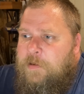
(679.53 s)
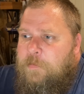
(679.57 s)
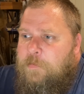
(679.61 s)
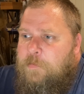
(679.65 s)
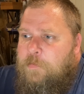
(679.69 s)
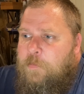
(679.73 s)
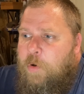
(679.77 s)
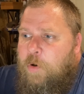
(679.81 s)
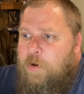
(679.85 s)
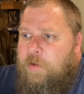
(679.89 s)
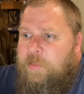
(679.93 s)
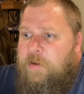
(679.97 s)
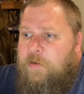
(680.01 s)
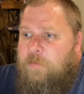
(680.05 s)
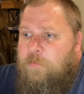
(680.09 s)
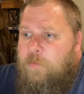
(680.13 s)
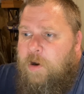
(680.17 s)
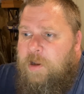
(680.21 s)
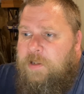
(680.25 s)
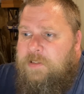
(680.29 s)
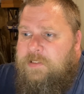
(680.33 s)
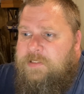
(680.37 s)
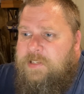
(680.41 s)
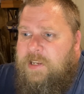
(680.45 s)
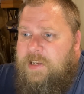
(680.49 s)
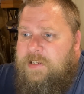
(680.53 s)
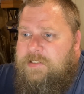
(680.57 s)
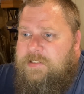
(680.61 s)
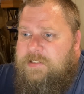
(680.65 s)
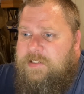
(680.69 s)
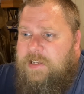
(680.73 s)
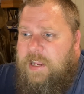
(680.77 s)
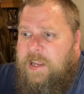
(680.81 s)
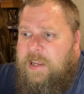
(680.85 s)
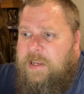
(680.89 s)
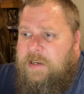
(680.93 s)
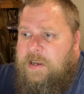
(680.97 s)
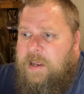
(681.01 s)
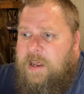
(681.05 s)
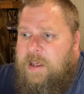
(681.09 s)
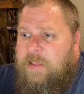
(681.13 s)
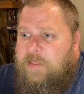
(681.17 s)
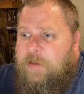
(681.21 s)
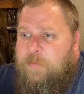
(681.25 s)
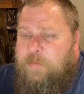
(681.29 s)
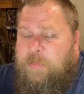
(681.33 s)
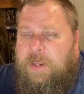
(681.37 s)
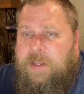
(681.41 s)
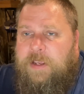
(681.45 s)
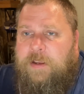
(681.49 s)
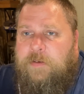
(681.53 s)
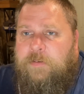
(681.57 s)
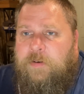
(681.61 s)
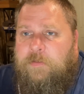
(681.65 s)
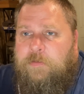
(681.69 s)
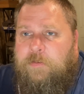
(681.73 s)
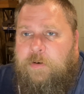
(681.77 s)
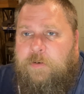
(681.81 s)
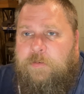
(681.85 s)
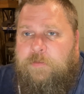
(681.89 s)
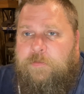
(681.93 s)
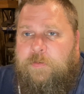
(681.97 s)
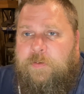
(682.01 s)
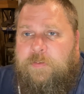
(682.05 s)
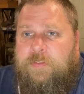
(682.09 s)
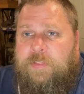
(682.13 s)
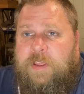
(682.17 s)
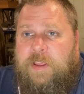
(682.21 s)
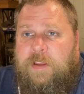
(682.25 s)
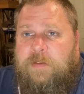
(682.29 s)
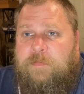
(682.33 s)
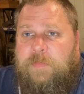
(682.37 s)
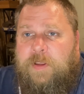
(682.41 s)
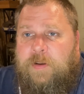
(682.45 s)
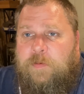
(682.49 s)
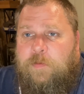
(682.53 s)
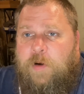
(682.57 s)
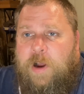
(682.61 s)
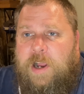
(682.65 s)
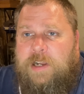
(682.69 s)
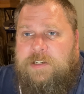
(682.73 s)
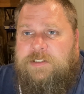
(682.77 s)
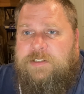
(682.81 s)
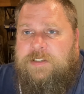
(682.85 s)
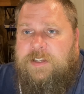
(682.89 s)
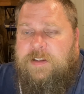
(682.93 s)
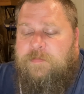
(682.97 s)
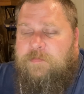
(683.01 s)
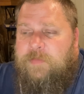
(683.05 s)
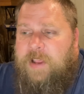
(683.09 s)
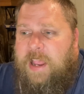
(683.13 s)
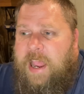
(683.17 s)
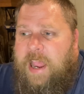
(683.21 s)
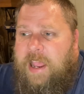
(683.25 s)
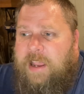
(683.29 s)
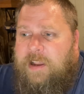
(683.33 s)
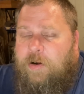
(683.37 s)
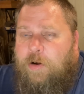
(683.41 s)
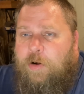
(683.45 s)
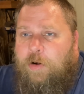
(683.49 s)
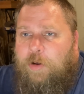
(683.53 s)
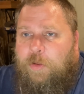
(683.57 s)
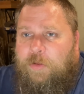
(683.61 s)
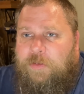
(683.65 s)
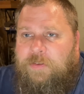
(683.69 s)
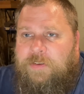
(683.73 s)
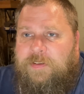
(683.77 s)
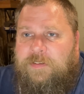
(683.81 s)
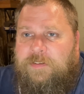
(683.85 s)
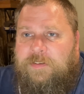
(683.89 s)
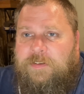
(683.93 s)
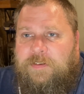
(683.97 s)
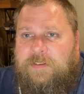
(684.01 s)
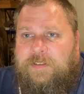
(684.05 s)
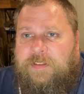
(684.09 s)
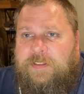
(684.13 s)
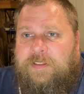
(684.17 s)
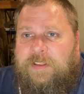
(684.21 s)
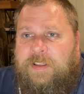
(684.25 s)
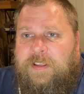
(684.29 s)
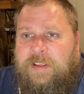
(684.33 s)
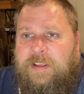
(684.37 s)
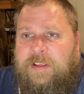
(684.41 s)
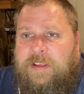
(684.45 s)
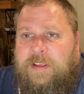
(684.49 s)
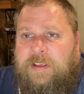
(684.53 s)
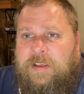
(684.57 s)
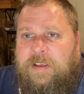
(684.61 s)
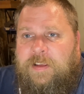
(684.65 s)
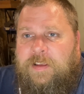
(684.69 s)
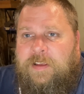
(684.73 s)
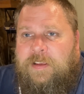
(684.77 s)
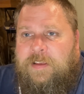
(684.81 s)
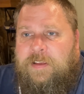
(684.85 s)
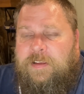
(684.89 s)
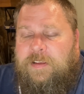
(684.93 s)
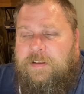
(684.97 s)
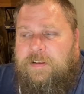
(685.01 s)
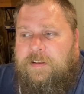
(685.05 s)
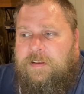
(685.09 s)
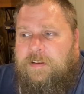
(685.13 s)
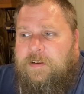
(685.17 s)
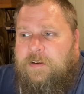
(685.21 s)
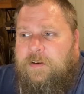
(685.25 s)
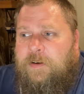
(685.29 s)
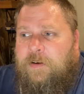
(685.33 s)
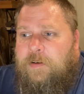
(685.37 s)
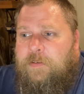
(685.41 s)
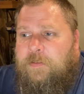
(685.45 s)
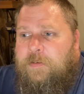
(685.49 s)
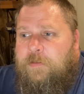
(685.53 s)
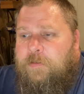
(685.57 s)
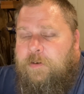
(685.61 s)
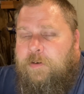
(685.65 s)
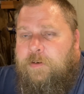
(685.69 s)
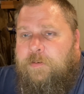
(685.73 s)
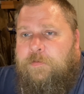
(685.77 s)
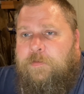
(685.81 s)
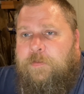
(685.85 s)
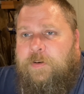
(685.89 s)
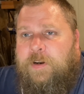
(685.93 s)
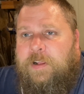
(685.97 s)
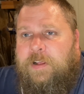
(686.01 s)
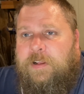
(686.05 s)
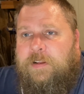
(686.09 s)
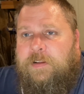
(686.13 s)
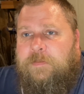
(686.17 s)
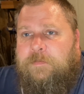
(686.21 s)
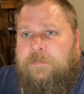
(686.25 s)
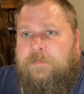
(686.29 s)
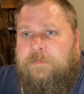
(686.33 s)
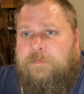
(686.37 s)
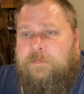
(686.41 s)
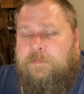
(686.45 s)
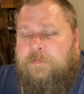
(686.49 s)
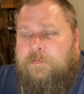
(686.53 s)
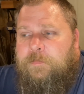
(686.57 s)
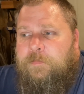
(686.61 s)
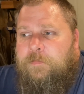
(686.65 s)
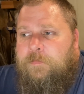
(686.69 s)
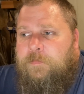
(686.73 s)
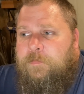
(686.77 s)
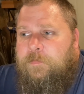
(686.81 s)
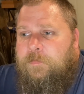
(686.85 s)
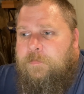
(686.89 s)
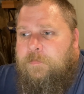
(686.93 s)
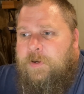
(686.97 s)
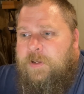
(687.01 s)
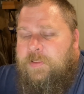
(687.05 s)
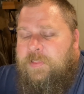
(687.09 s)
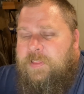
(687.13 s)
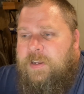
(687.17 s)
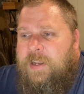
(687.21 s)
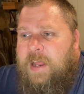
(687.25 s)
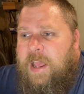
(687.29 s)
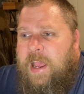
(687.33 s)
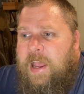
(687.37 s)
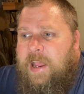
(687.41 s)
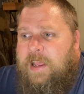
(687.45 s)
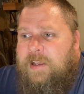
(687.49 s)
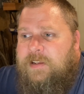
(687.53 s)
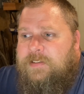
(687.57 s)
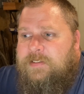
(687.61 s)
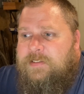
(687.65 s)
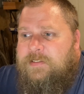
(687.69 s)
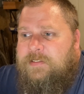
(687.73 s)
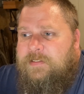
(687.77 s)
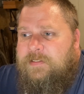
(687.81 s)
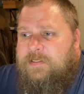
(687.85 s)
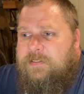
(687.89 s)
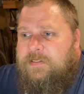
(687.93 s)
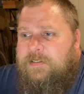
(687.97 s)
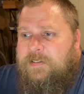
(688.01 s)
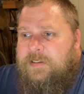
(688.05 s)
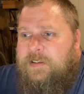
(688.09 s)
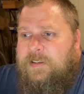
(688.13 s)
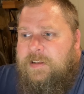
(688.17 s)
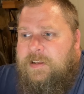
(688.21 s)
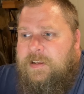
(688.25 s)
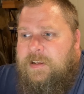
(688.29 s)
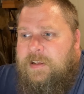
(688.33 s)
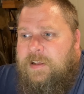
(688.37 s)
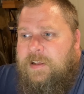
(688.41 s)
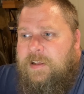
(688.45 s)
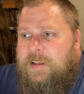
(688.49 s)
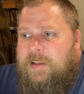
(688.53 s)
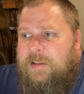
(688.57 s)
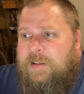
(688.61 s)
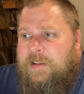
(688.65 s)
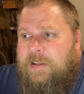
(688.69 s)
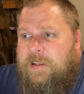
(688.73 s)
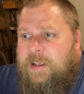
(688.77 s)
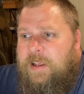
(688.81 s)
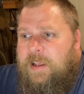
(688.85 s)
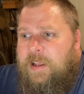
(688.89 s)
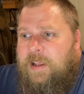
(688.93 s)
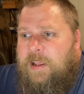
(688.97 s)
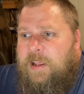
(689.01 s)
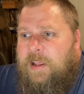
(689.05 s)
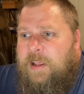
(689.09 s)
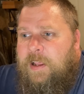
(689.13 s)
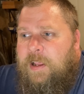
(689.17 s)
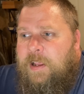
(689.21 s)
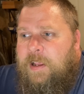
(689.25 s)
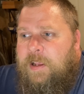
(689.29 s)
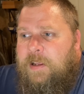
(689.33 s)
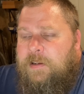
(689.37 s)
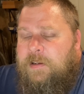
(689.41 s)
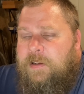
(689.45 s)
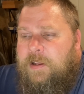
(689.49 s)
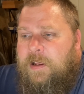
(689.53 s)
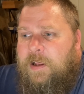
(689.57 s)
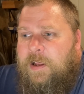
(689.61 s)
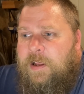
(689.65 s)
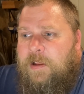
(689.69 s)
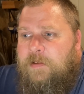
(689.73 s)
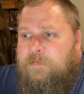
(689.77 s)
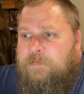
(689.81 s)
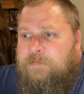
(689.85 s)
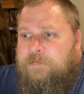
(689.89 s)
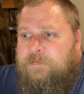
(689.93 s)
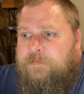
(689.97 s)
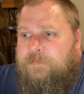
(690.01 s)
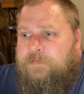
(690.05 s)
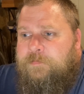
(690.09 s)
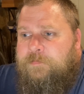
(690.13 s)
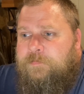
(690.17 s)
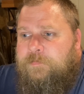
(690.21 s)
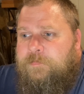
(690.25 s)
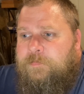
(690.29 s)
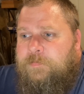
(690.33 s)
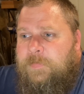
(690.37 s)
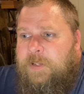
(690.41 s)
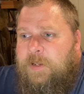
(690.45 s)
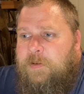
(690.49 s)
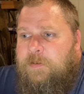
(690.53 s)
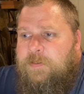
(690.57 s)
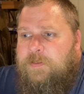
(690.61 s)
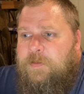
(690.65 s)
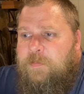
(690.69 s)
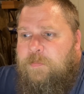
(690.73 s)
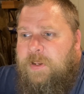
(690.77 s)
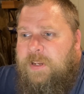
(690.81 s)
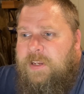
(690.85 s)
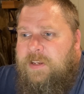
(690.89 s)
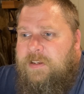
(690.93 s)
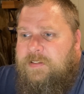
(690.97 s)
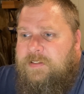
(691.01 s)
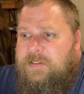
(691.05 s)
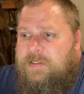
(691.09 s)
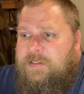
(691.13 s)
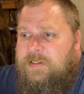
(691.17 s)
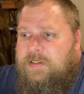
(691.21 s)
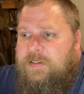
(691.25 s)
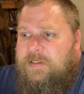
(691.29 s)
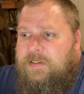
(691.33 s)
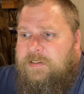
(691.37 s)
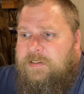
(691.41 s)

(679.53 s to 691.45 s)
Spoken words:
More than once I sat on the peak of a roof with him and watched him hack holes into, the roof with an axe. And he was a beast.